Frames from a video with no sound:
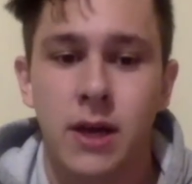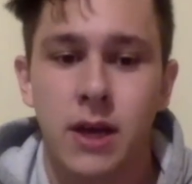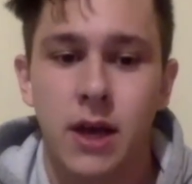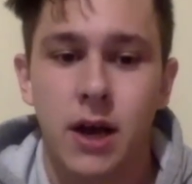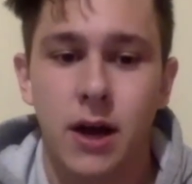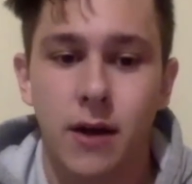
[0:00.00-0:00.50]

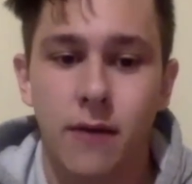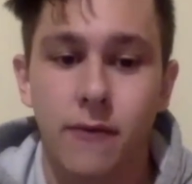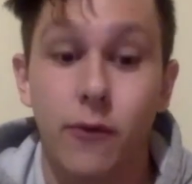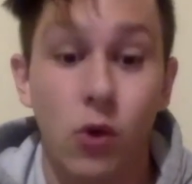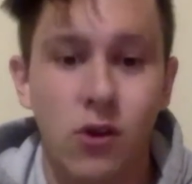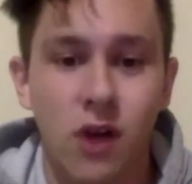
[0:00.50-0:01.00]

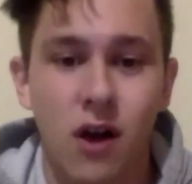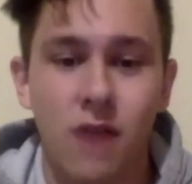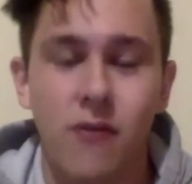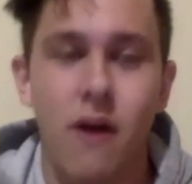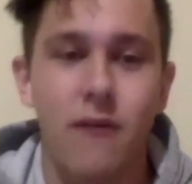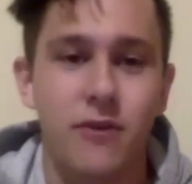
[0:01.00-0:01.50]

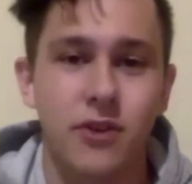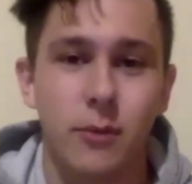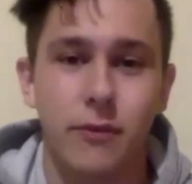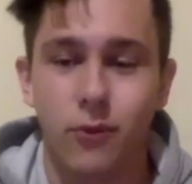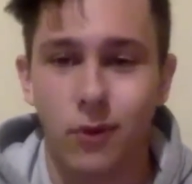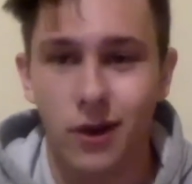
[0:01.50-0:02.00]
Volkov, obviously
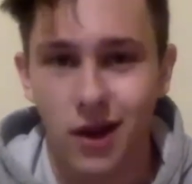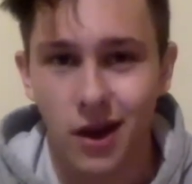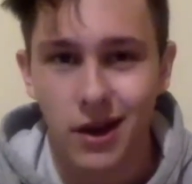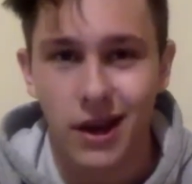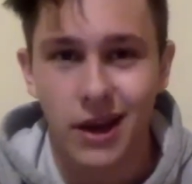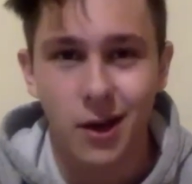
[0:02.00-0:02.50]
before he
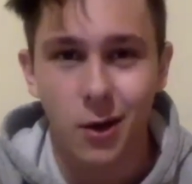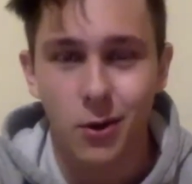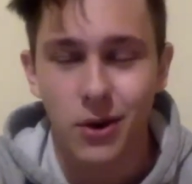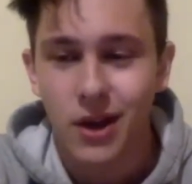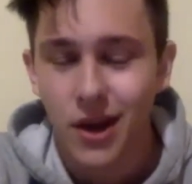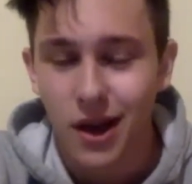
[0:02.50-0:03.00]
got KO'd,
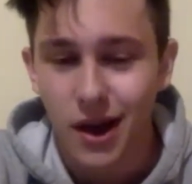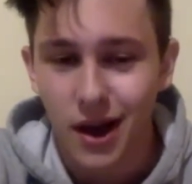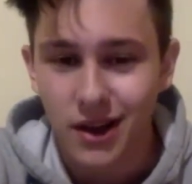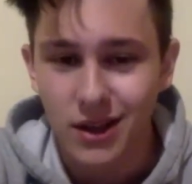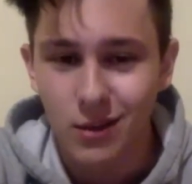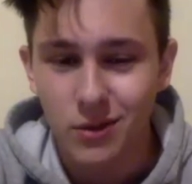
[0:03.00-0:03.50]

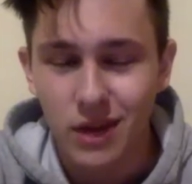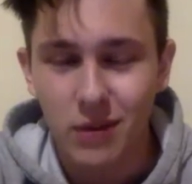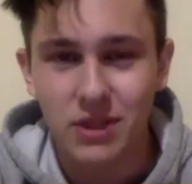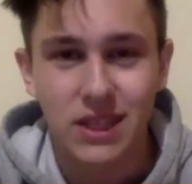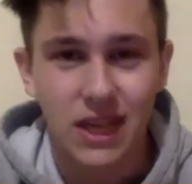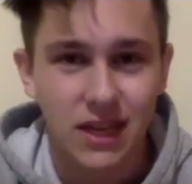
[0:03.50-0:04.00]
he was able
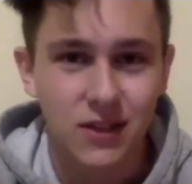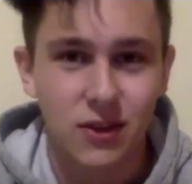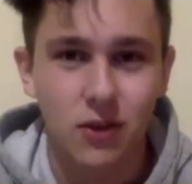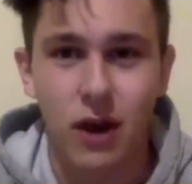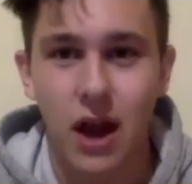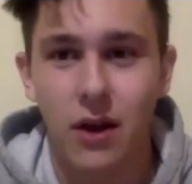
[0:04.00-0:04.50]
to take it to the
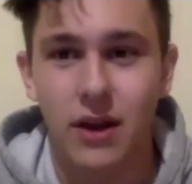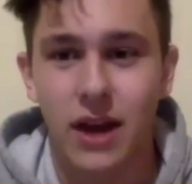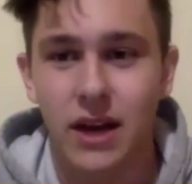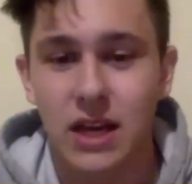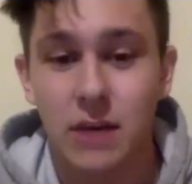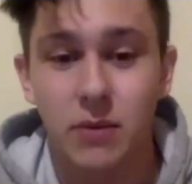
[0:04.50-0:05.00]
ground and
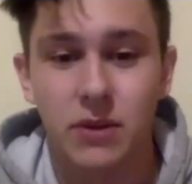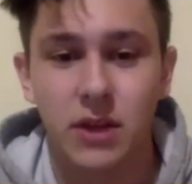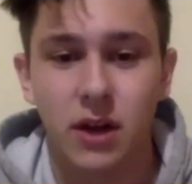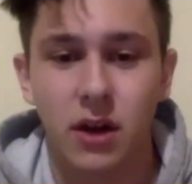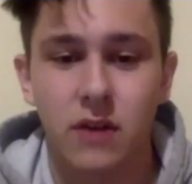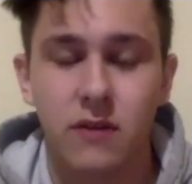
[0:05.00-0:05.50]
kind of keep it
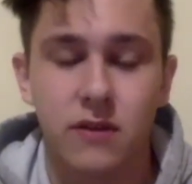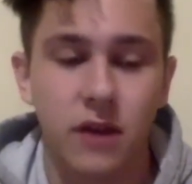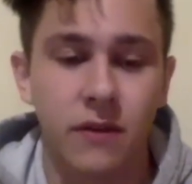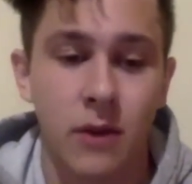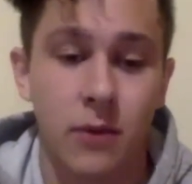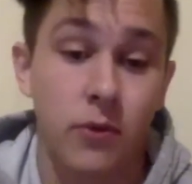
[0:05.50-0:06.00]
there. He's
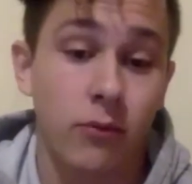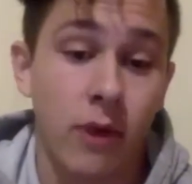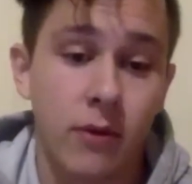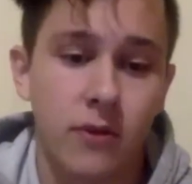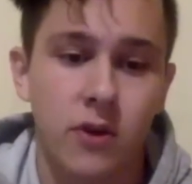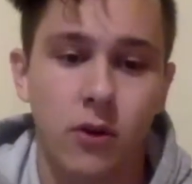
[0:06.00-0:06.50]
done that
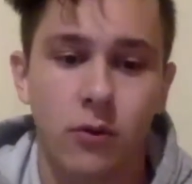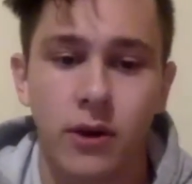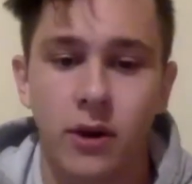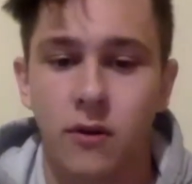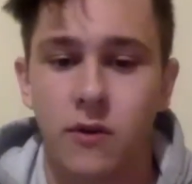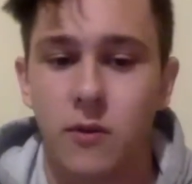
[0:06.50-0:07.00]
throughout his
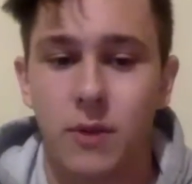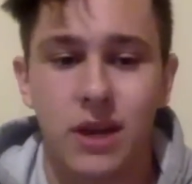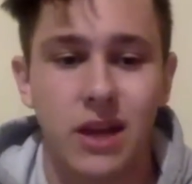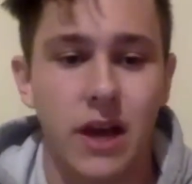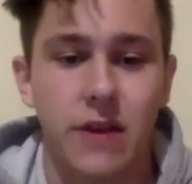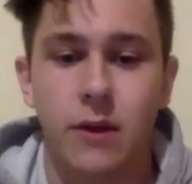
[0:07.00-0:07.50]
career, submitting
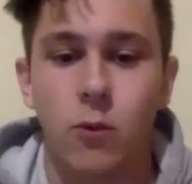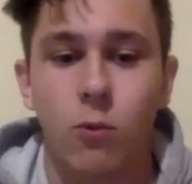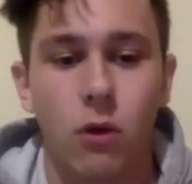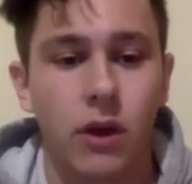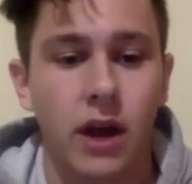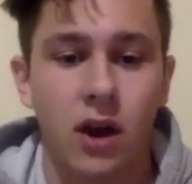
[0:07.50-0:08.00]
guys like
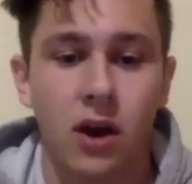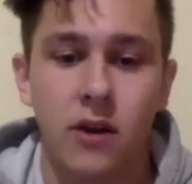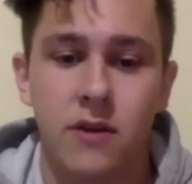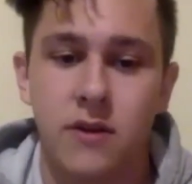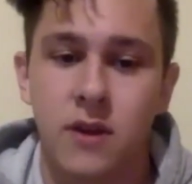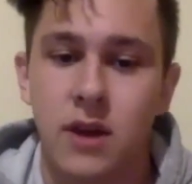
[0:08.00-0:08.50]
Walt
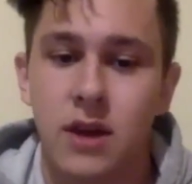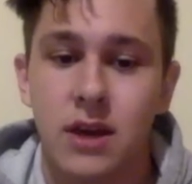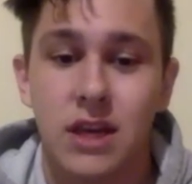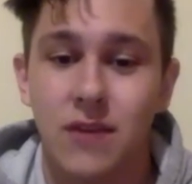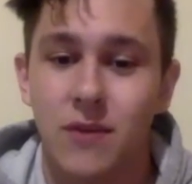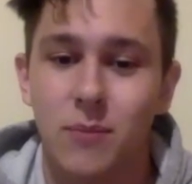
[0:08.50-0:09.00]
Harris.
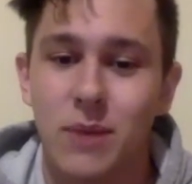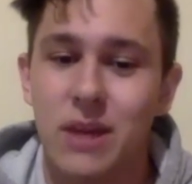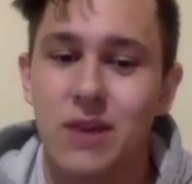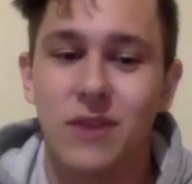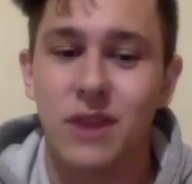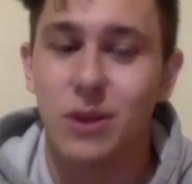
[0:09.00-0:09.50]
He even
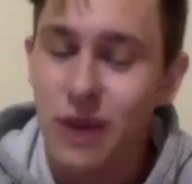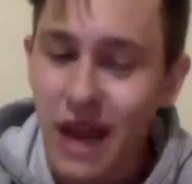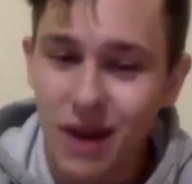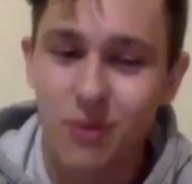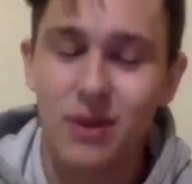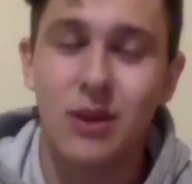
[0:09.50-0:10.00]
beat the
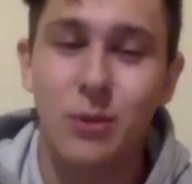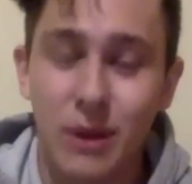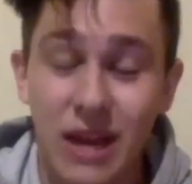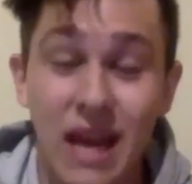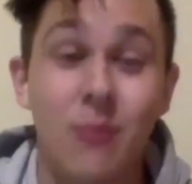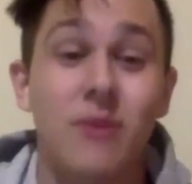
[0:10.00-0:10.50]

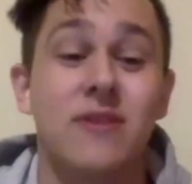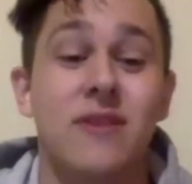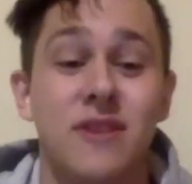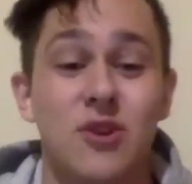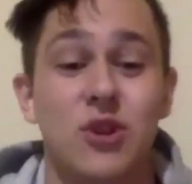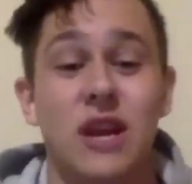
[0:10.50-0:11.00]
unanimous
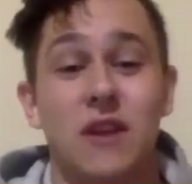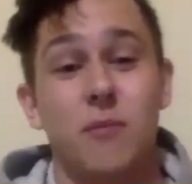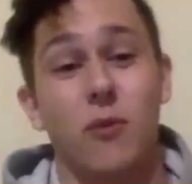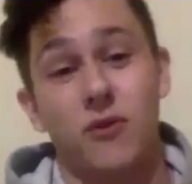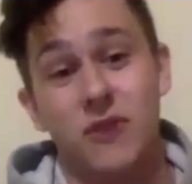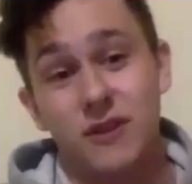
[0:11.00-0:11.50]
decision against
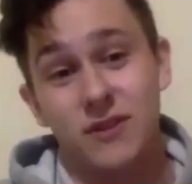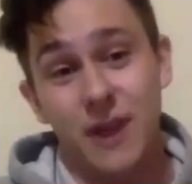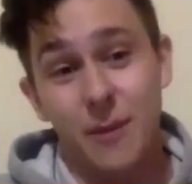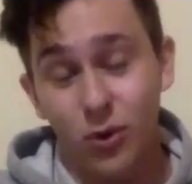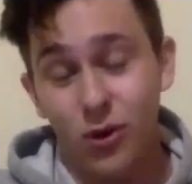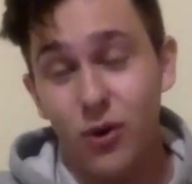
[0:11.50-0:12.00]
Marcin
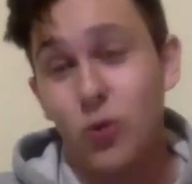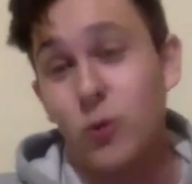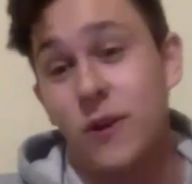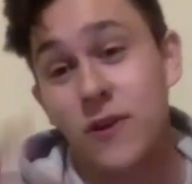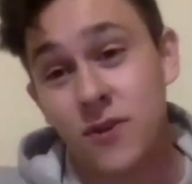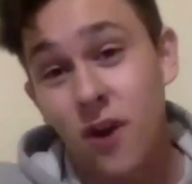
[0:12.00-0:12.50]
Tybura, who
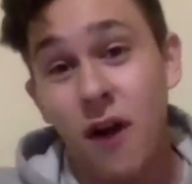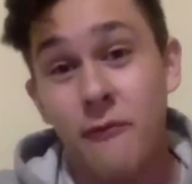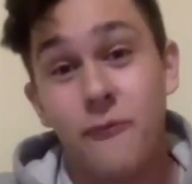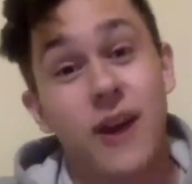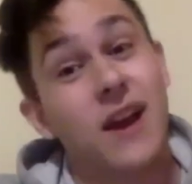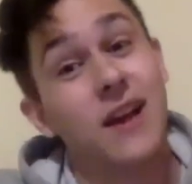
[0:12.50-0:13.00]
we saw
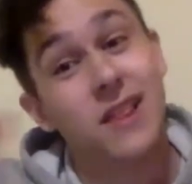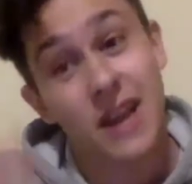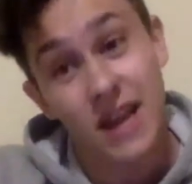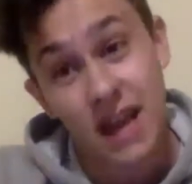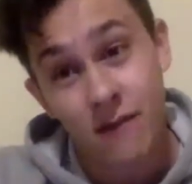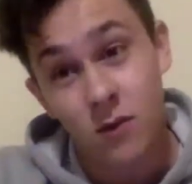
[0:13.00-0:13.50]
fight a
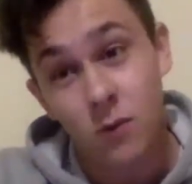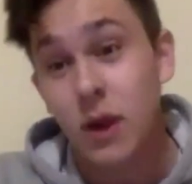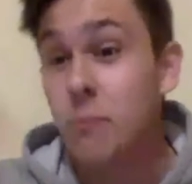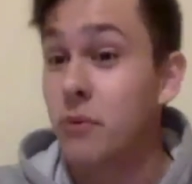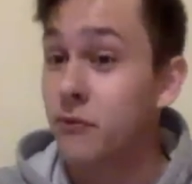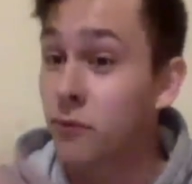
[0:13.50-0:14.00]
light
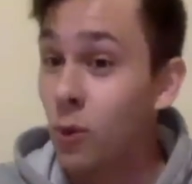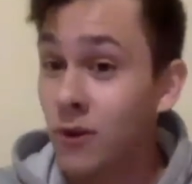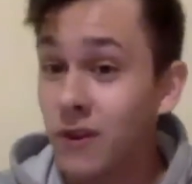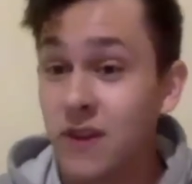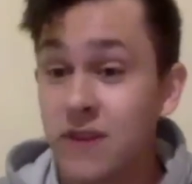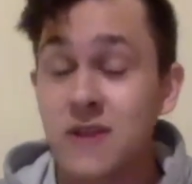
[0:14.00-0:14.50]
heavyweight before
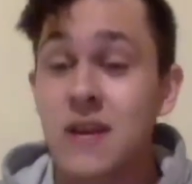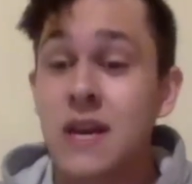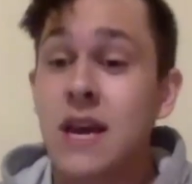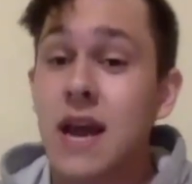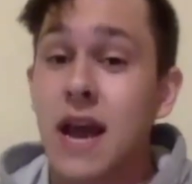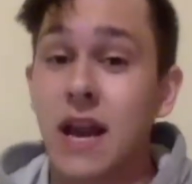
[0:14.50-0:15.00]
this,
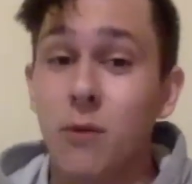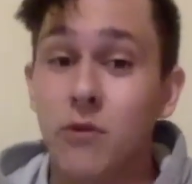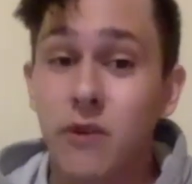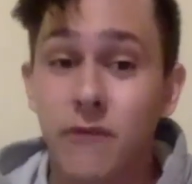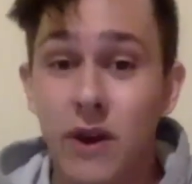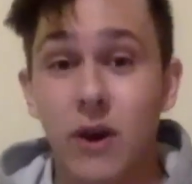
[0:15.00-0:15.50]
and it was
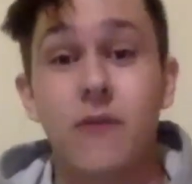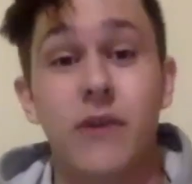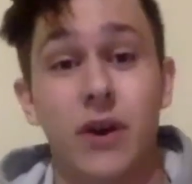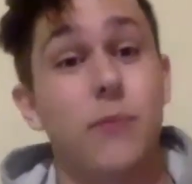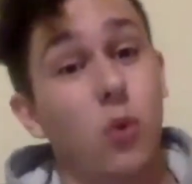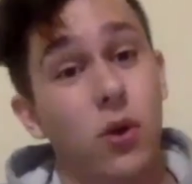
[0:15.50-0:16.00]
a very,
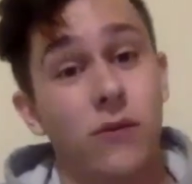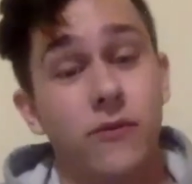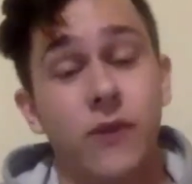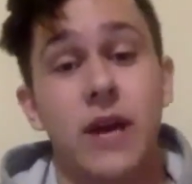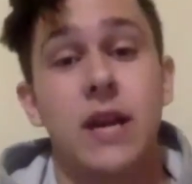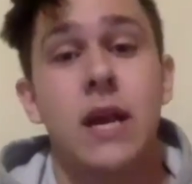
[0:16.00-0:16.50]
very boring
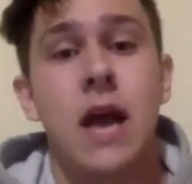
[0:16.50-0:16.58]
fight.